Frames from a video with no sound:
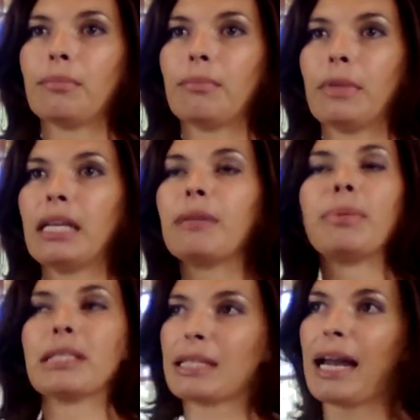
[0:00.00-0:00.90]
any
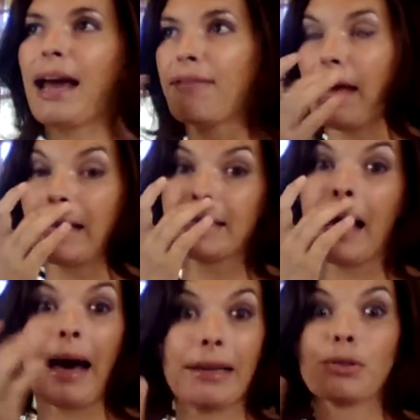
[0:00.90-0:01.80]
piece that I have that has
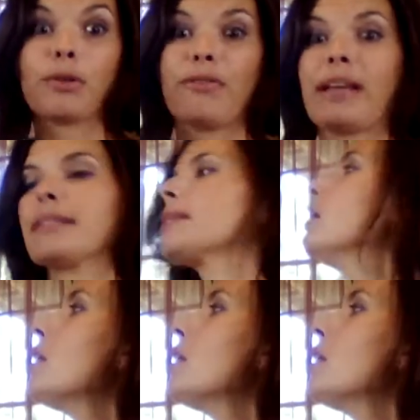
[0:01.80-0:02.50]
eyes or a face.